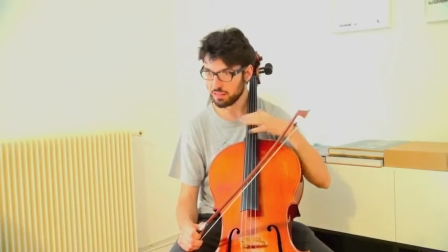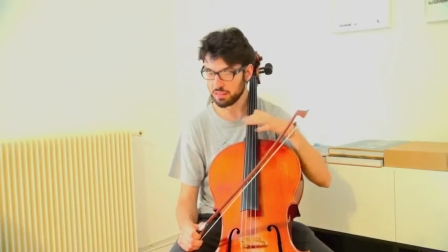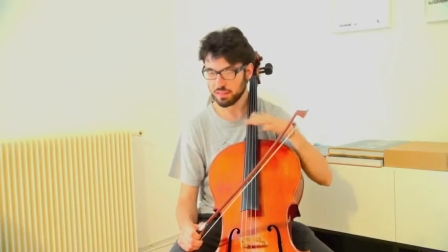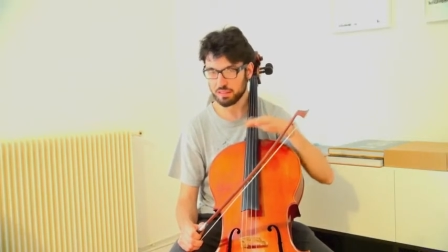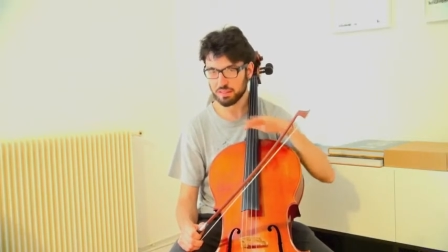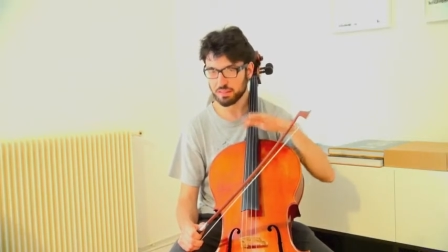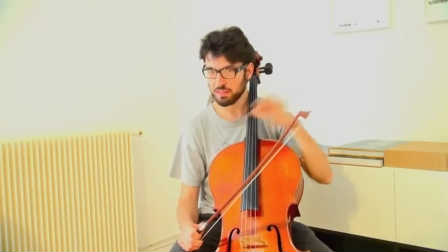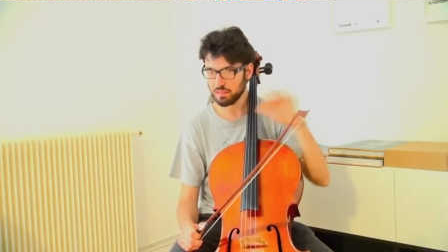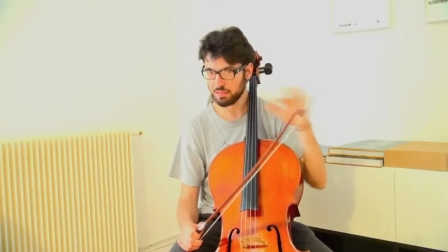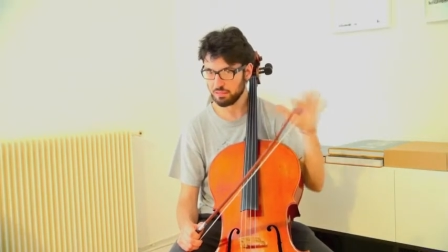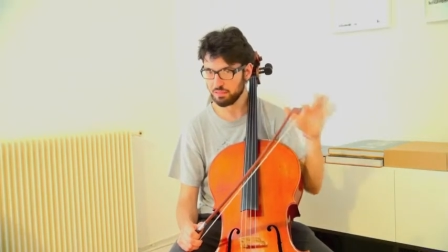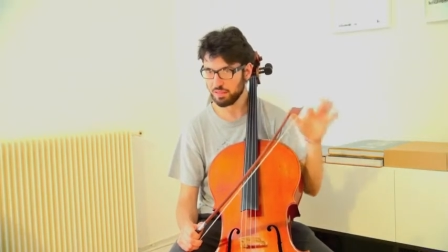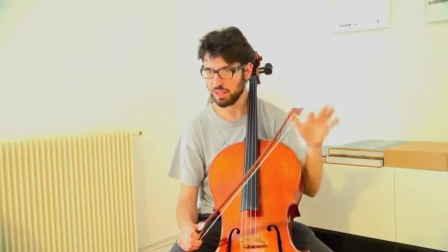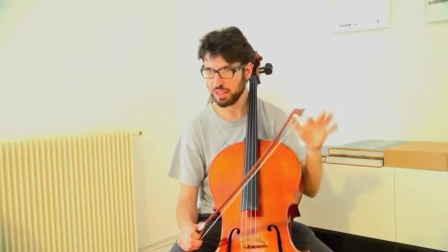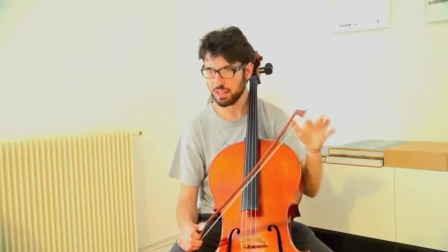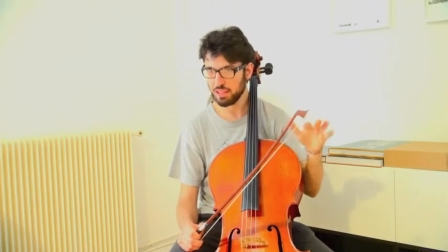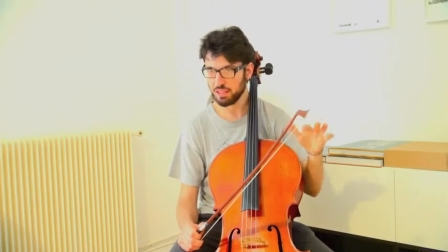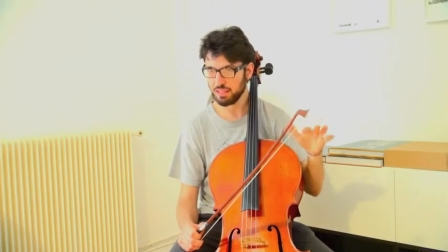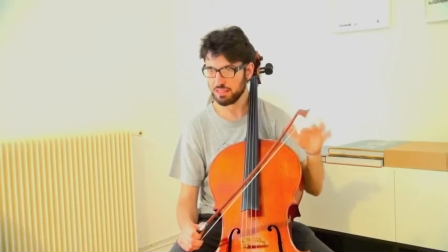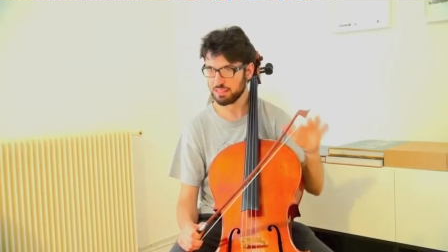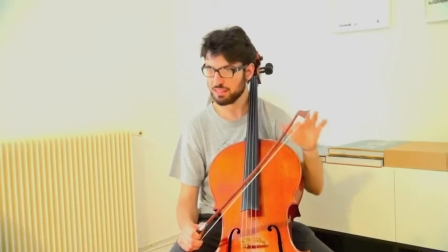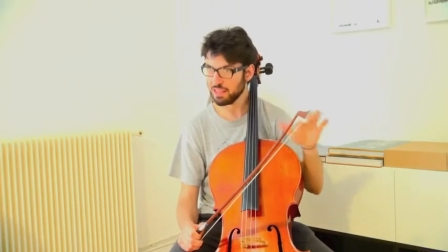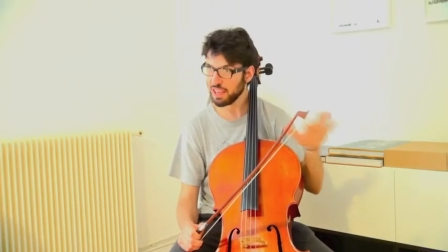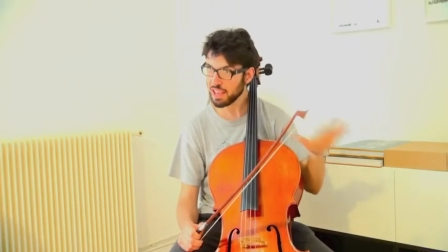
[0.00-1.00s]
this is
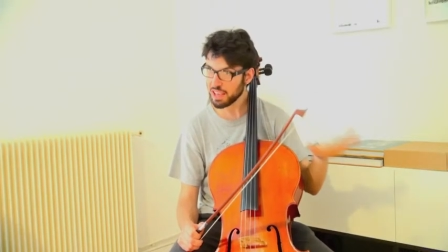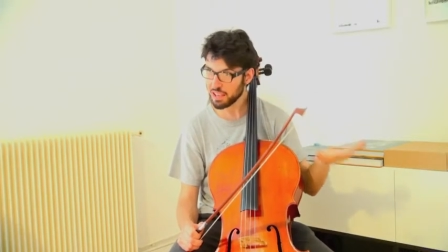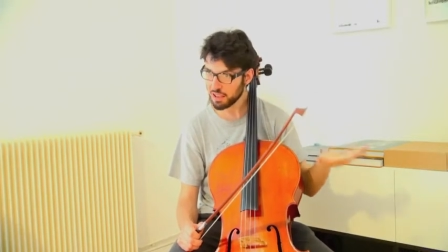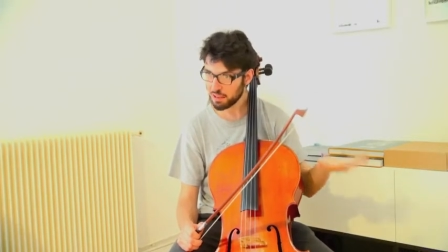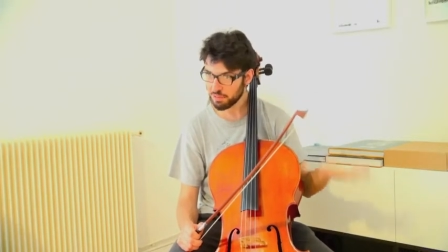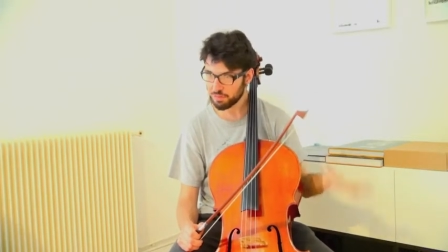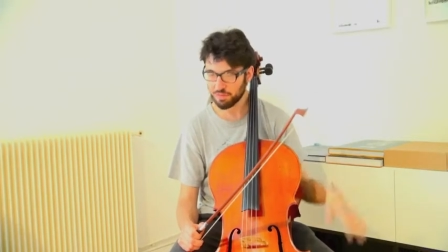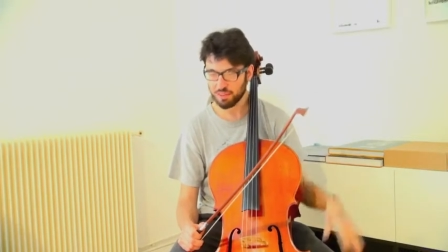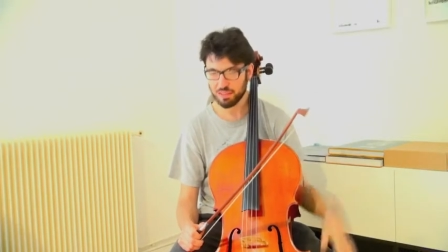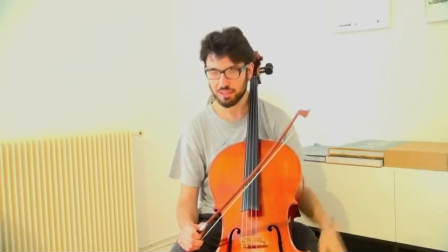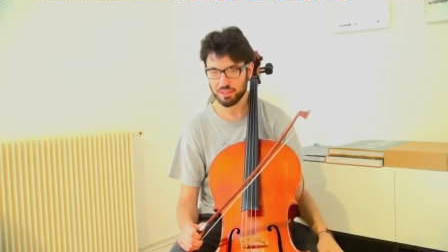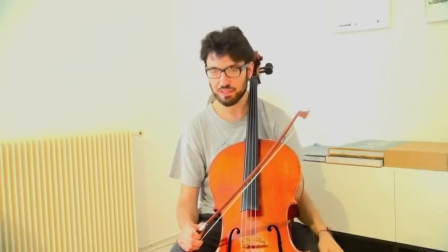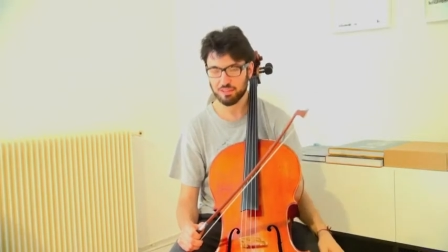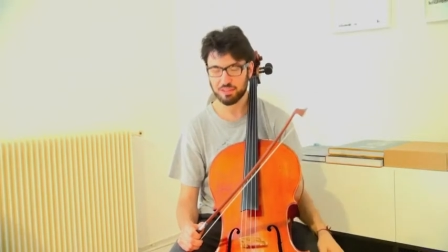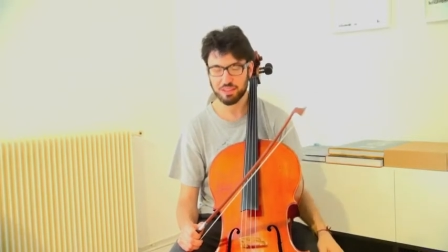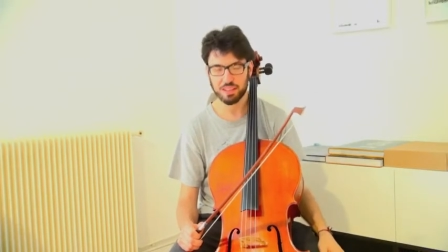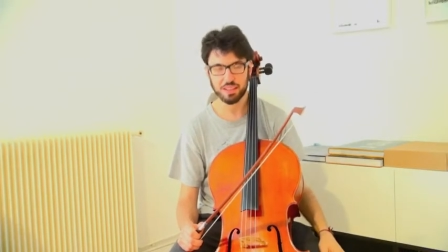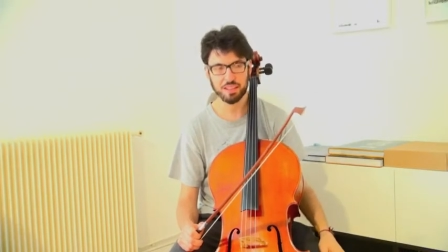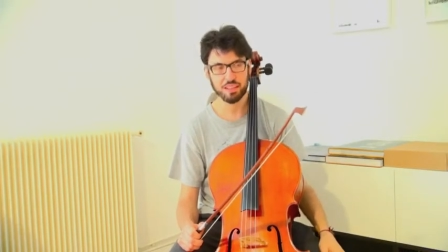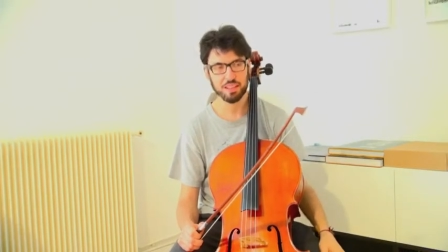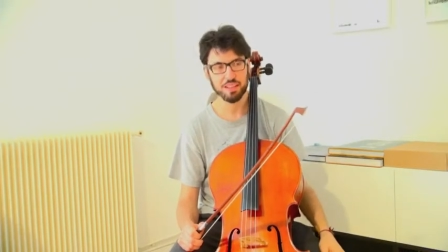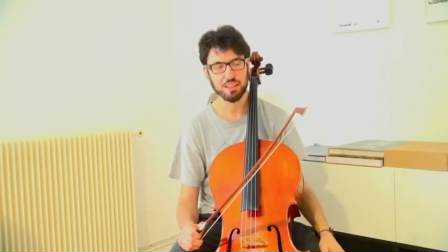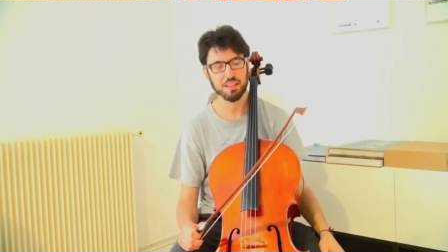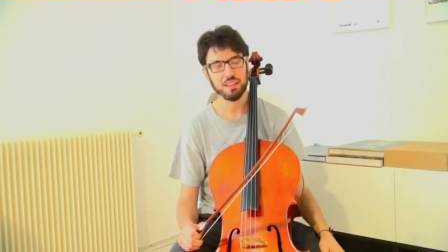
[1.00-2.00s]
very safe and
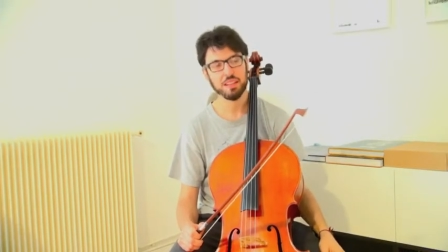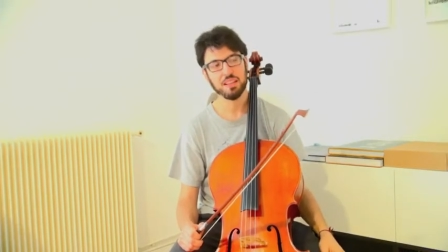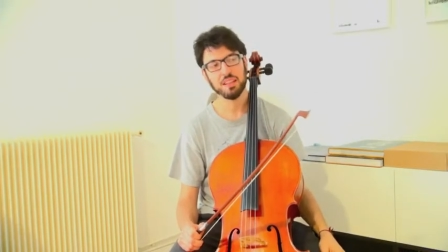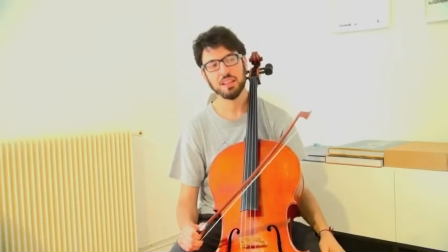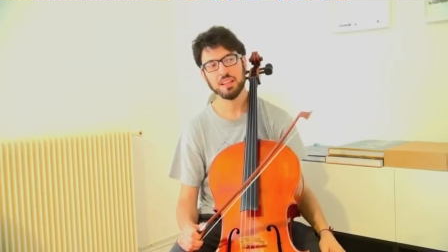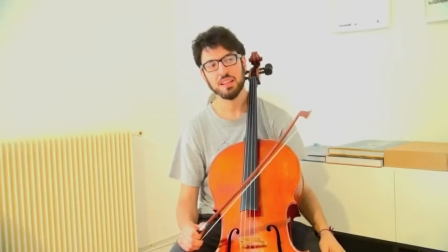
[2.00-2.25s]
very